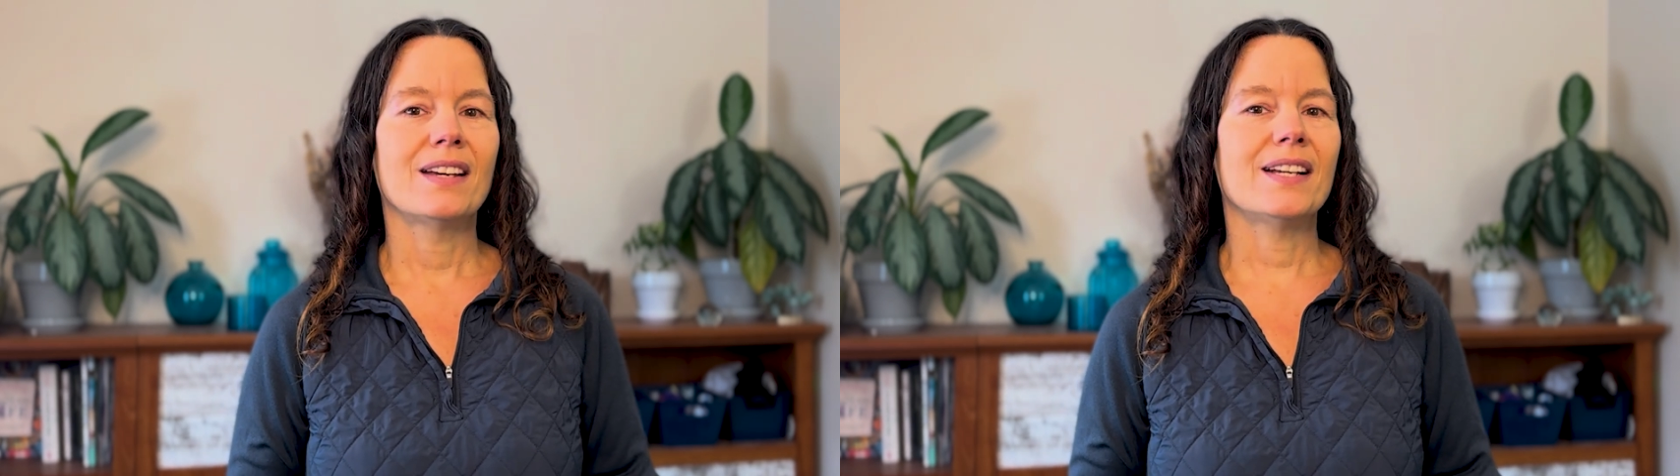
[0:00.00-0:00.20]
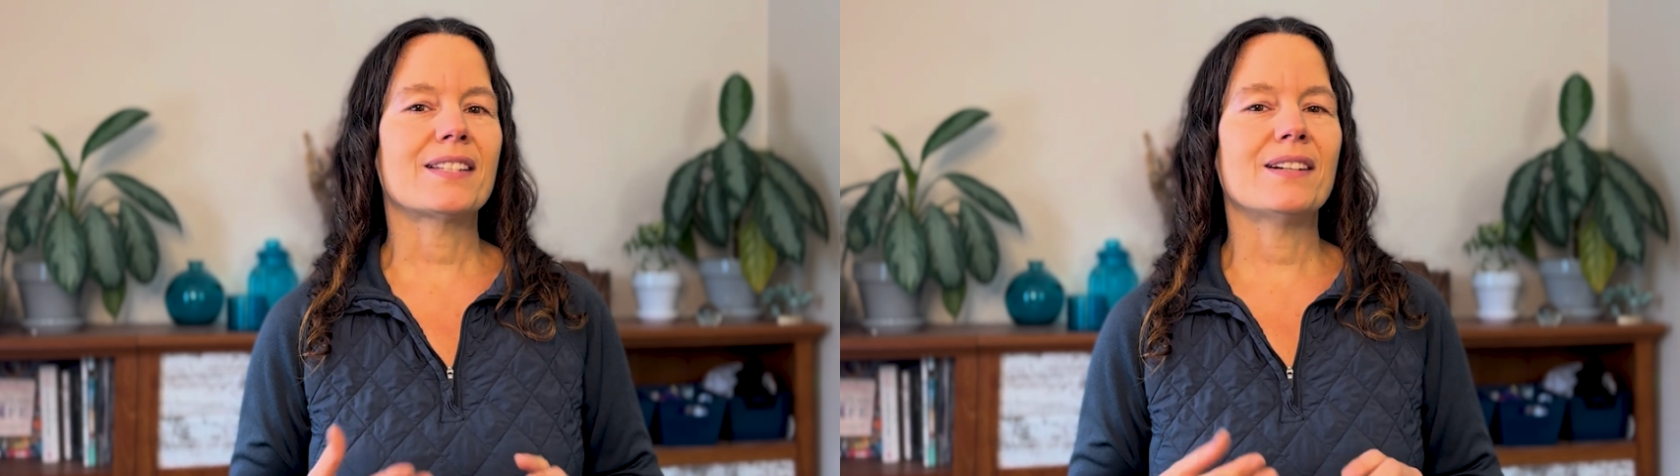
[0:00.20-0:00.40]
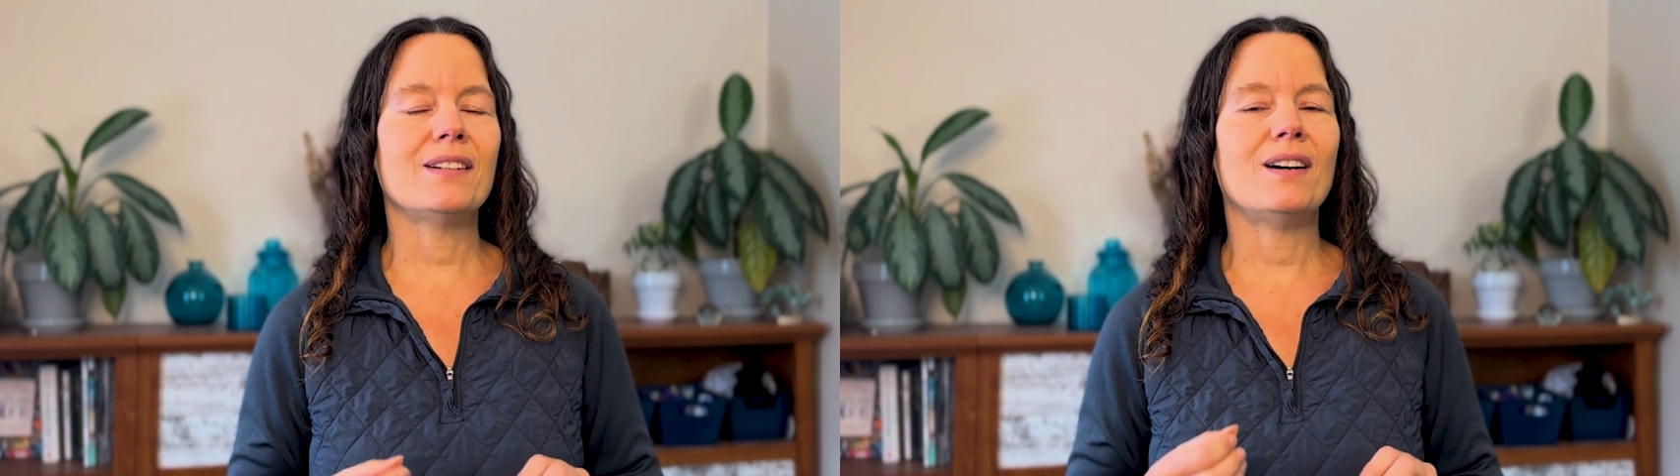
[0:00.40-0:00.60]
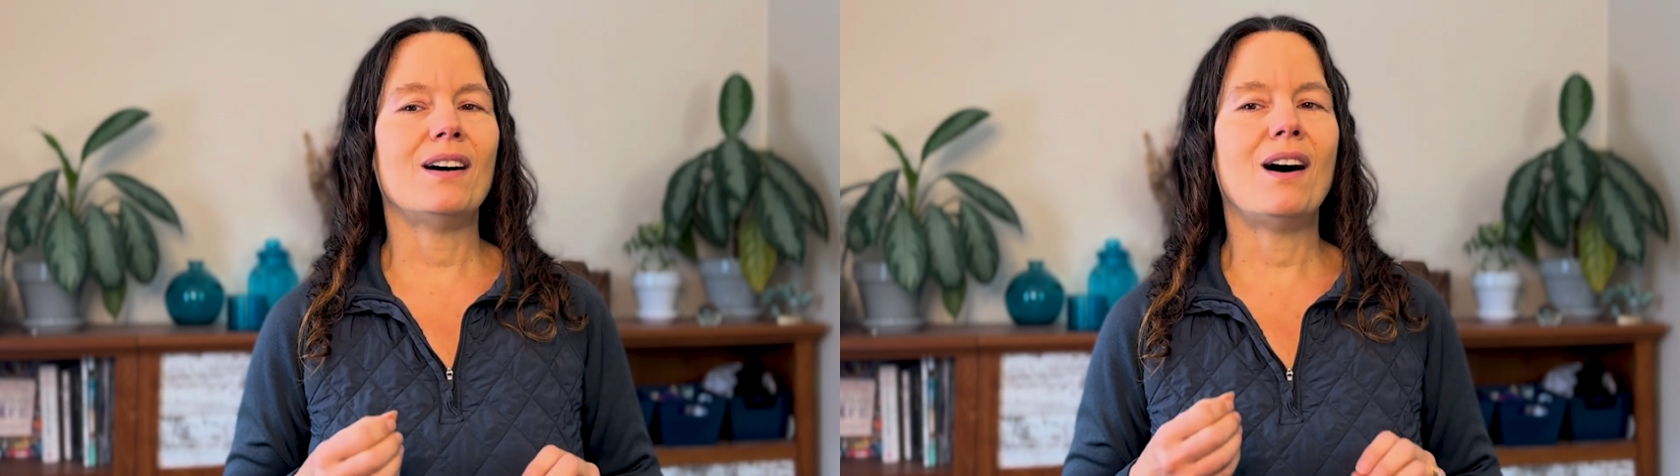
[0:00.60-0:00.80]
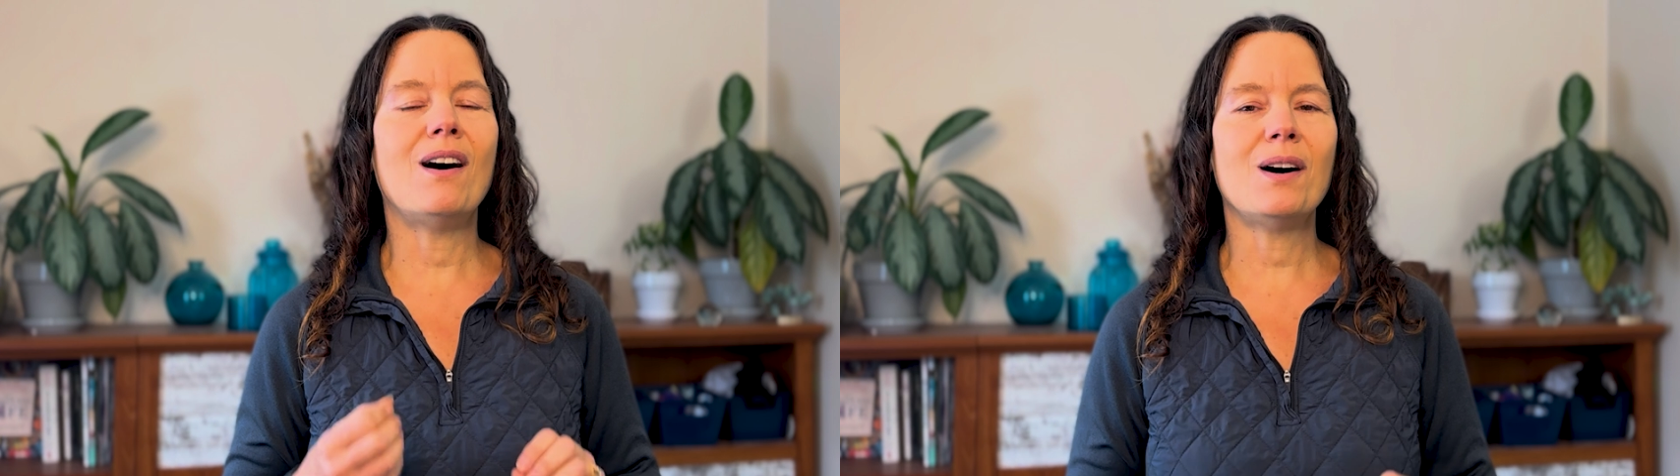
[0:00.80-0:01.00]
It's going to
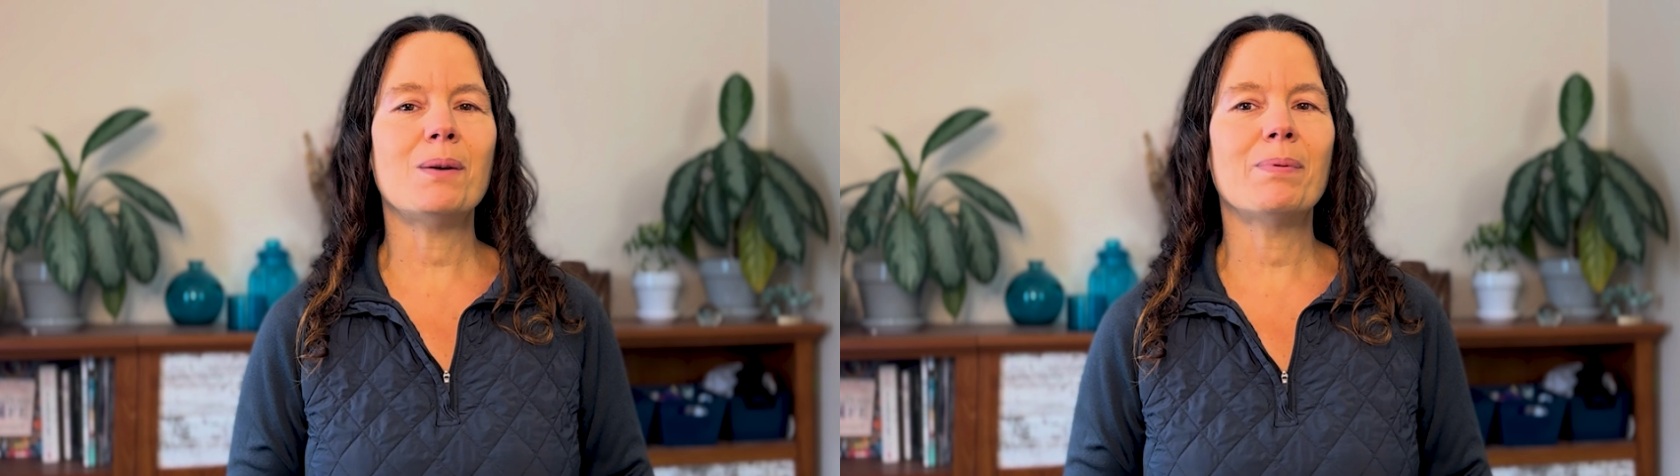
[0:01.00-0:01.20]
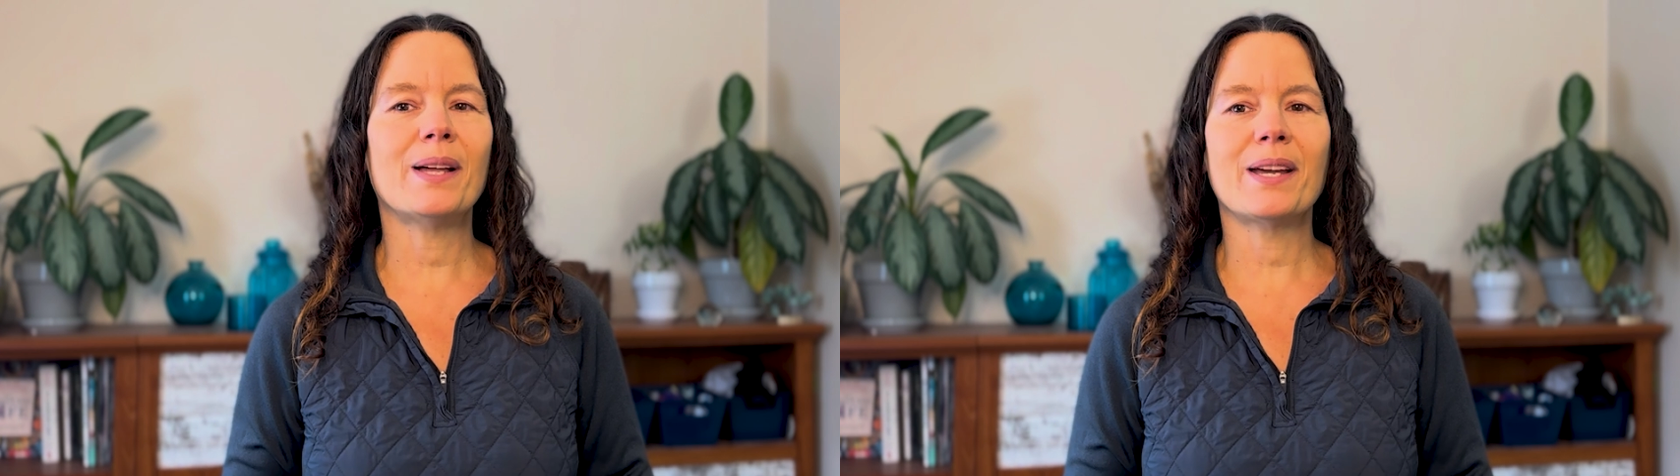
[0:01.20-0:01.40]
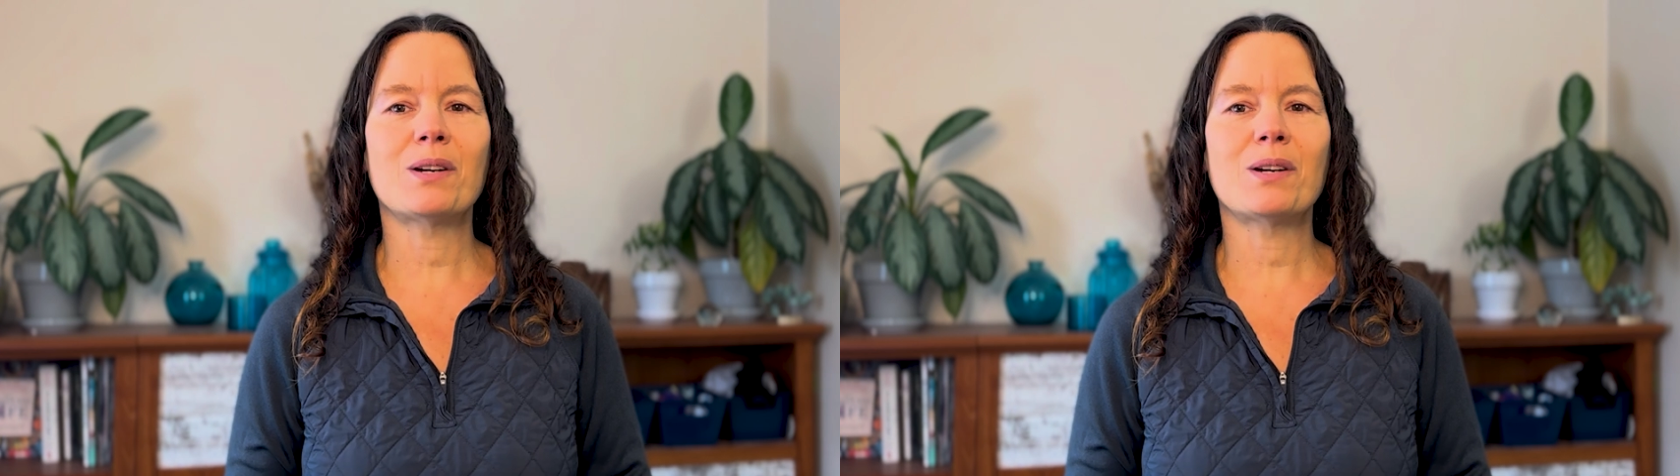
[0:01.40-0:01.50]
all play